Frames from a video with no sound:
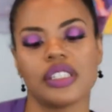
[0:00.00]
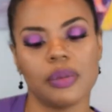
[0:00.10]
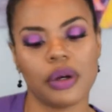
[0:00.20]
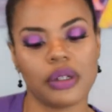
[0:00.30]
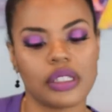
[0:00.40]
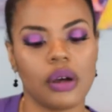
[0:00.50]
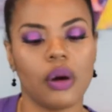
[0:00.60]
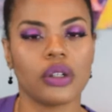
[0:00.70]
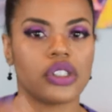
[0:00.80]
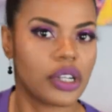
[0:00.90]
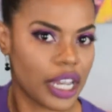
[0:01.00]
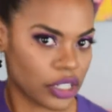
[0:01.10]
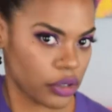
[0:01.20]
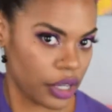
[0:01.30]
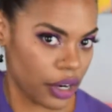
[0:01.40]
supposed to hold your
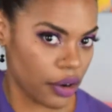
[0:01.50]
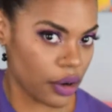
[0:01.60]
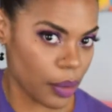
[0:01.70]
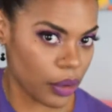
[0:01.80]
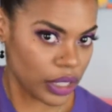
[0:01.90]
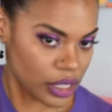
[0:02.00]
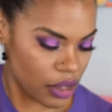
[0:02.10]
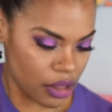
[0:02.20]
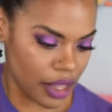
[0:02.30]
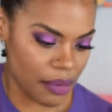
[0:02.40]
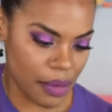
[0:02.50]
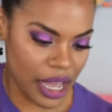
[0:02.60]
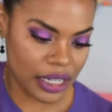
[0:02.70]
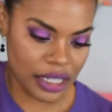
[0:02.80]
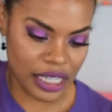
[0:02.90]
natural hair in a ponytail like
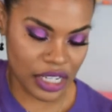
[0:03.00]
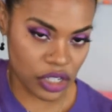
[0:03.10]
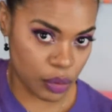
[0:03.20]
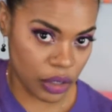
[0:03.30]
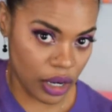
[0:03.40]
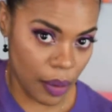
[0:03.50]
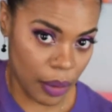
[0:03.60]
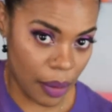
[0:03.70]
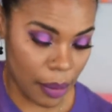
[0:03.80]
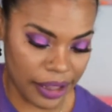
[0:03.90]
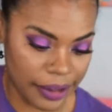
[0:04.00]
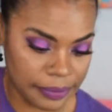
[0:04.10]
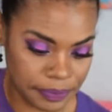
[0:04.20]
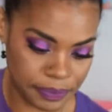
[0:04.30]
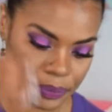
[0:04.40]
mine is. I just put it up in a
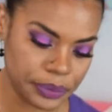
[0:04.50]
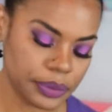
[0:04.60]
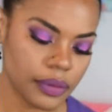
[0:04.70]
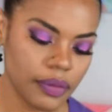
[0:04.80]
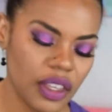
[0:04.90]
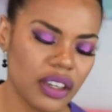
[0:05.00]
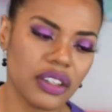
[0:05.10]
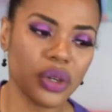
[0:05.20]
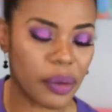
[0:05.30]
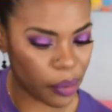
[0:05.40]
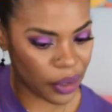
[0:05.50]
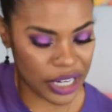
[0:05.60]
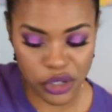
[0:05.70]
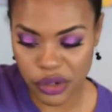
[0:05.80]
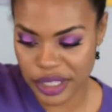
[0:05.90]
bun. You can
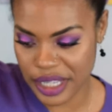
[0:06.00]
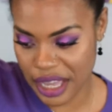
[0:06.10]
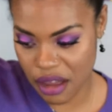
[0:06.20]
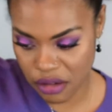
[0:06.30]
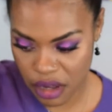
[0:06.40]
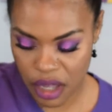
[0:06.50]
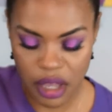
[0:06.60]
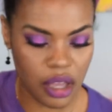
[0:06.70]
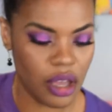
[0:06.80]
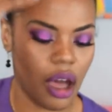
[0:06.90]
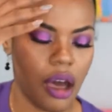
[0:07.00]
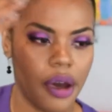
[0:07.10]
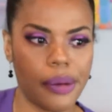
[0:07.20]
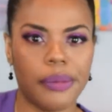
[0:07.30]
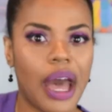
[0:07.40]
braid yours down
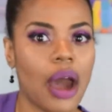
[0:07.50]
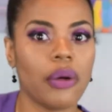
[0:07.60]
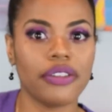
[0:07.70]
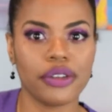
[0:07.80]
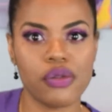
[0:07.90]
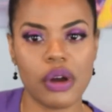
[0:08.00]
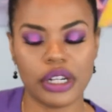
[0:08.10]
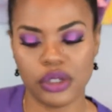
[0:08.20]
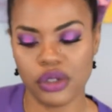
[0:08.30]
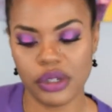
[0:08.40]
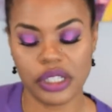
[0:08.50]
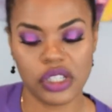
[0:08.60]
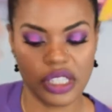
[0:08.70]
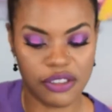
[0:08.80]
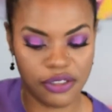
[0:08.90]
however you want to do it
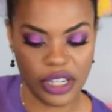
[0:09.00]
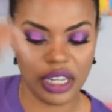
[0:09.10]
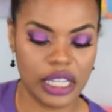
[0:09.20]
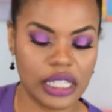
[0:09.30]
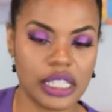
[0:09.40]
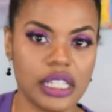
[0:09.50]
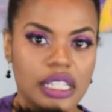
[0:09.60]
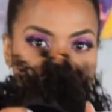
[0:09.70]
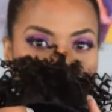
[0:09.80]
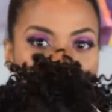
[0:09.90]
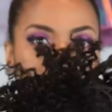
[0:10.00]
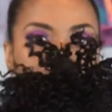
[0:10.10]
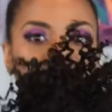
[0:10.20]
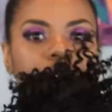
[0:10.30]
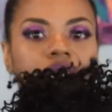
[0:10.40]
just to fit it into the size of
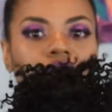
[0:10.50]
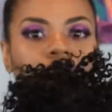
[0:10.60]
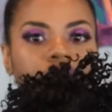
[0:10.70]
this